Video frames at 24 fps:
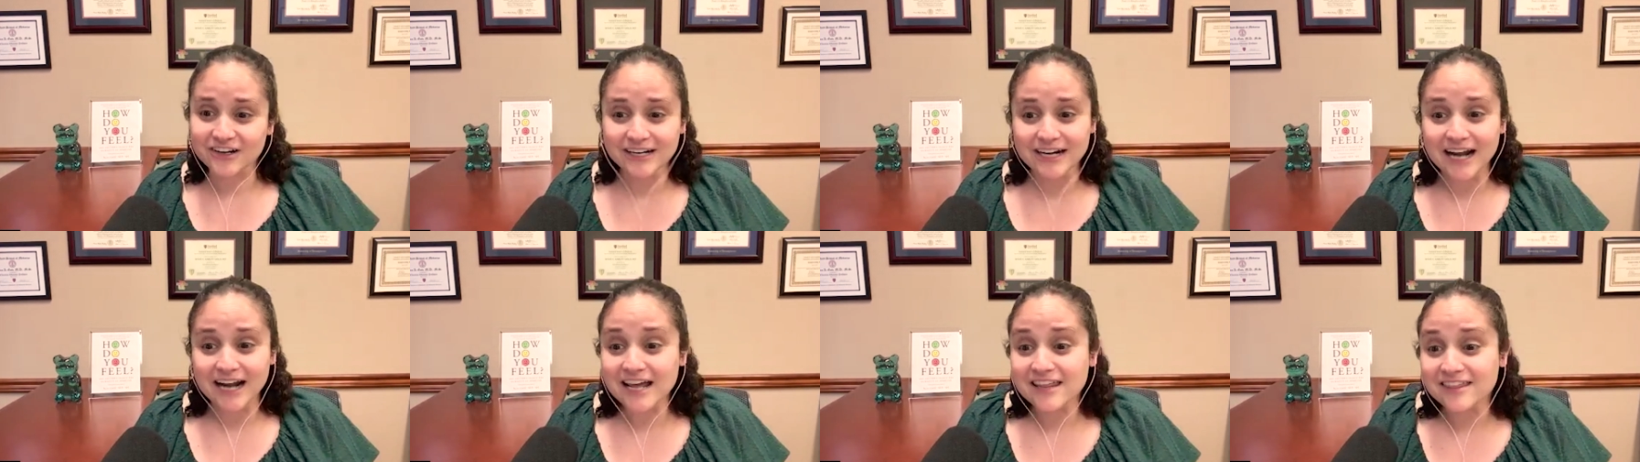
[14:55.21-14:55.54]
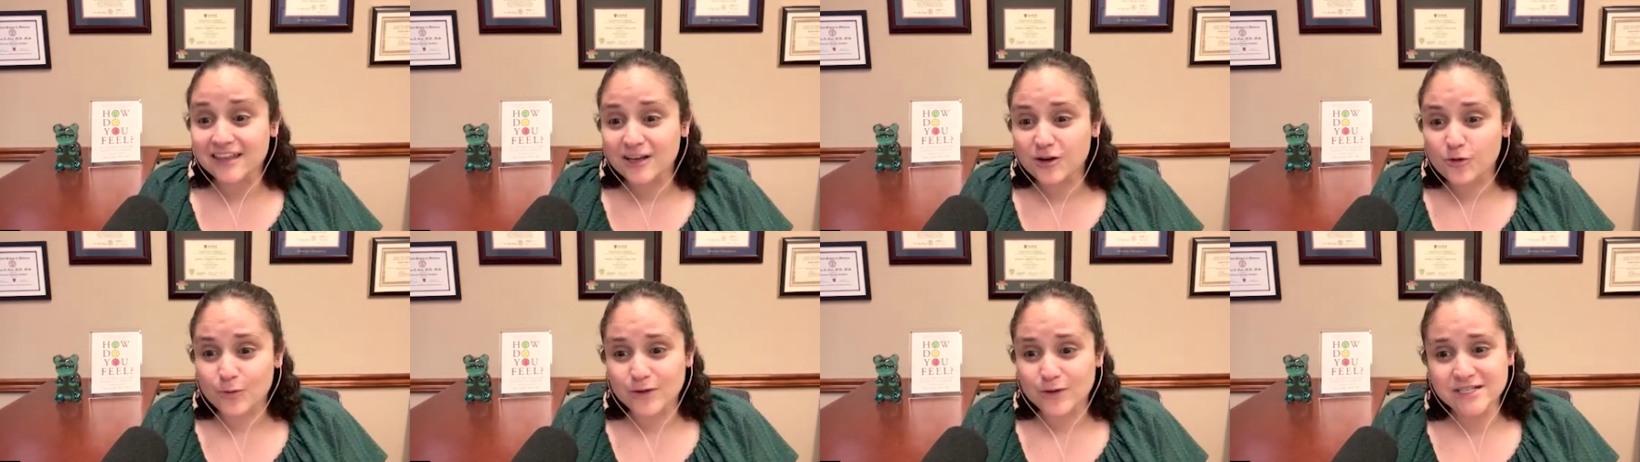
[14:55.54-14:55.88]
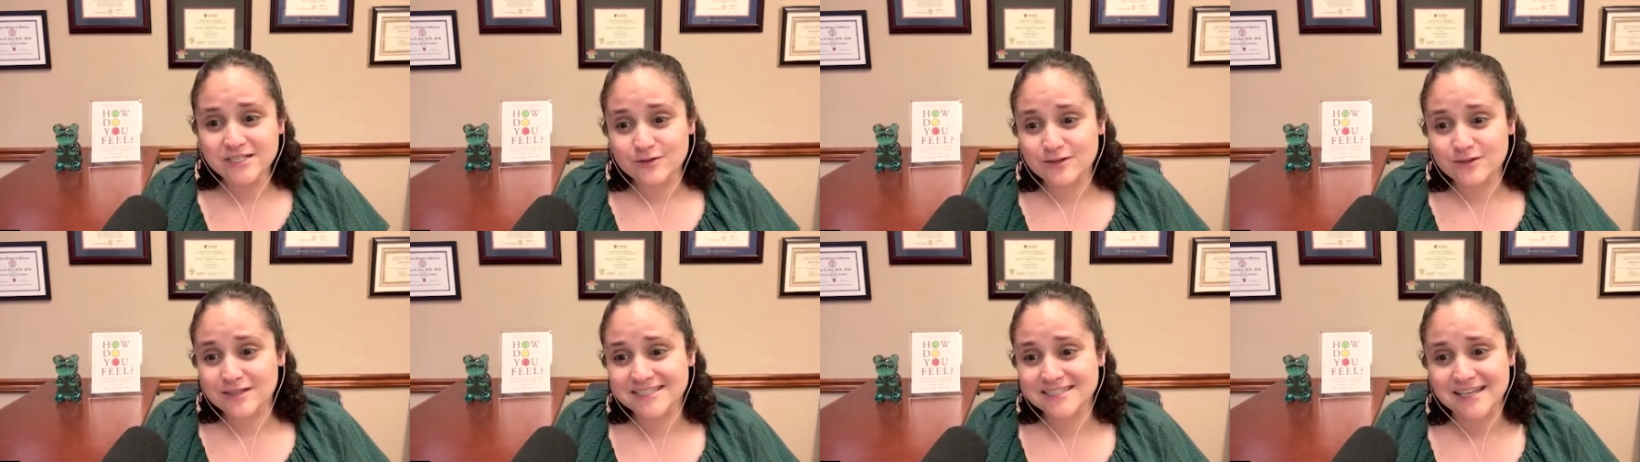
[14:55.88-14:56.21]
And I think we
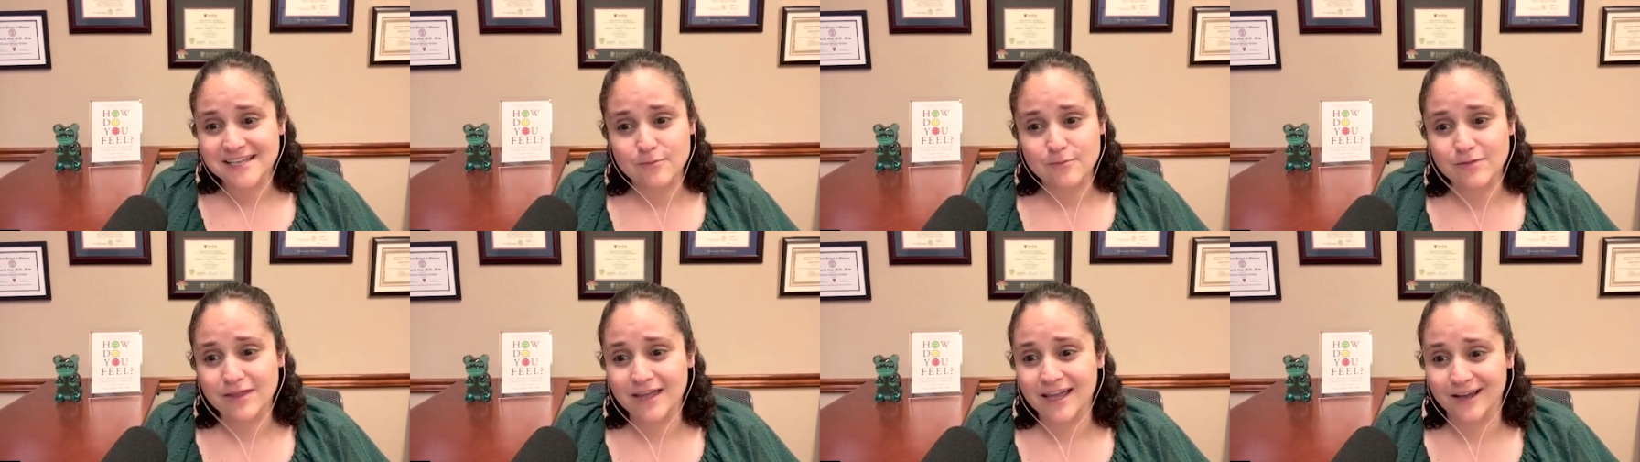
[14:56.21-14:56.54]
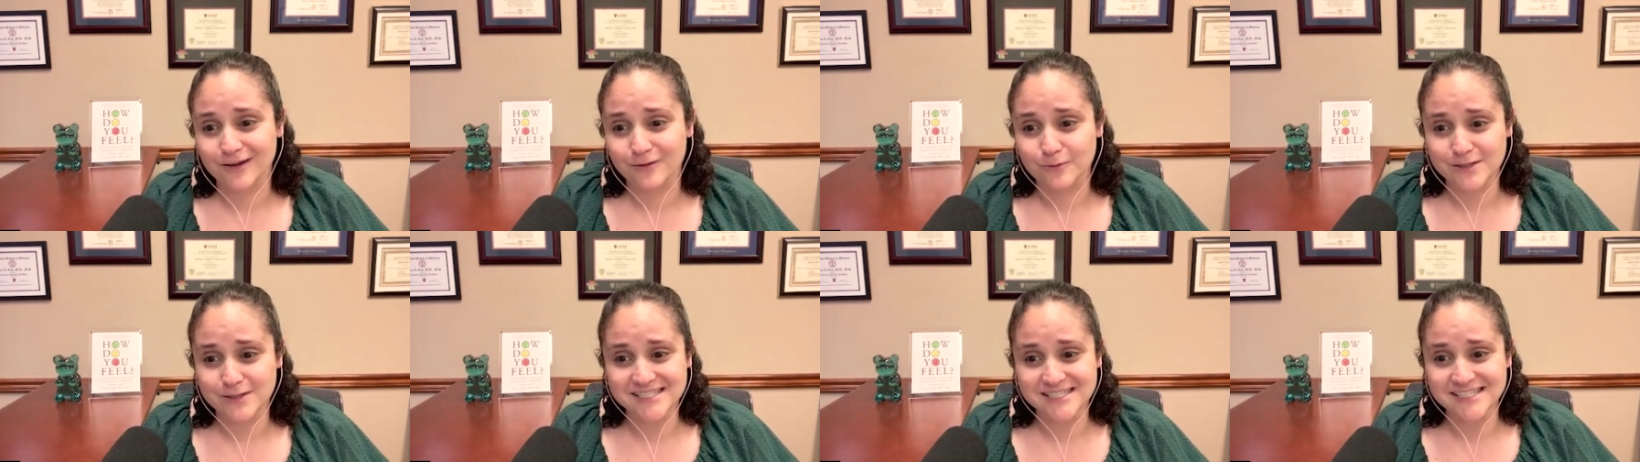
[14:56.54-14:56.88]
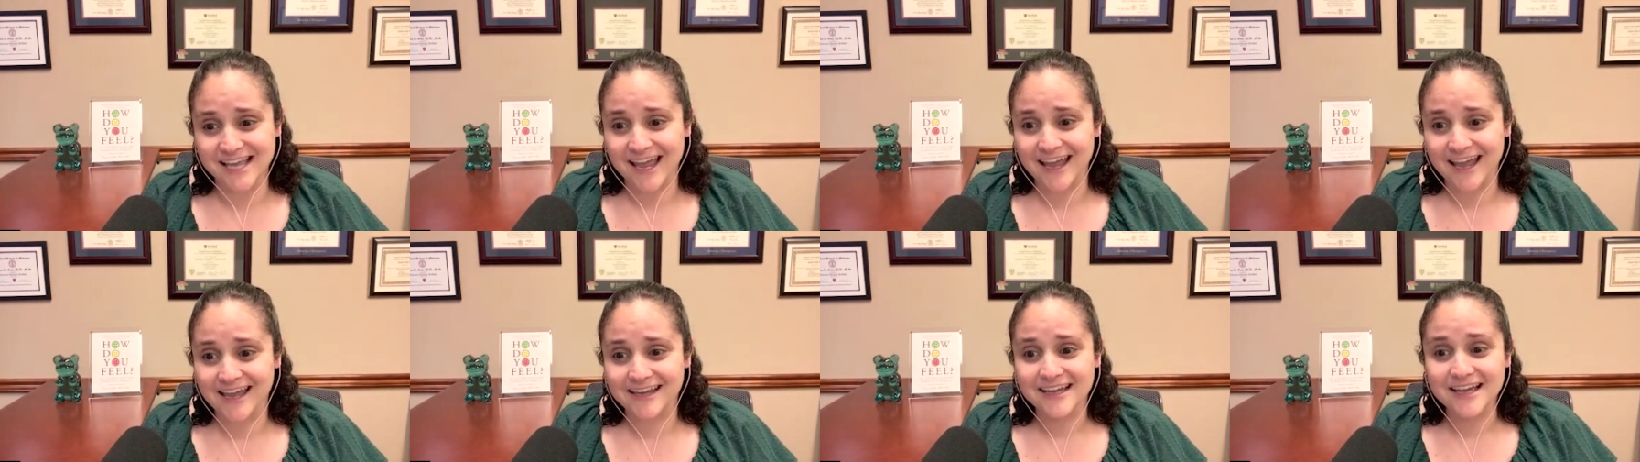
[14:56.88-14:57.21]
do the same thing. We
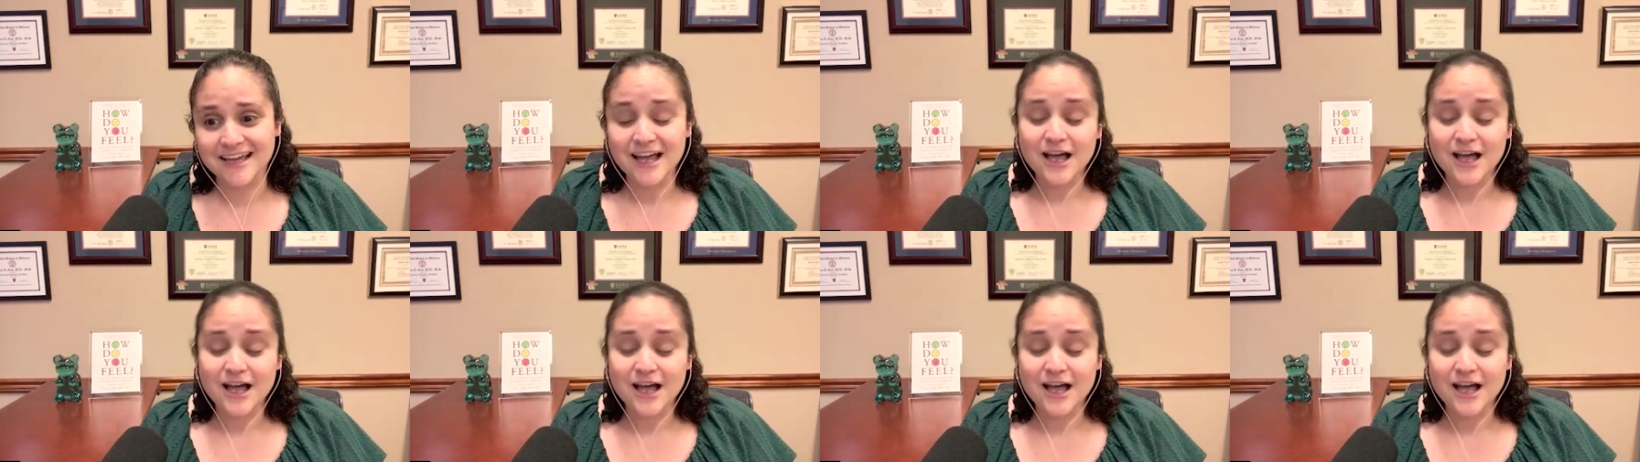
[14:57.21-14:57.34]
say,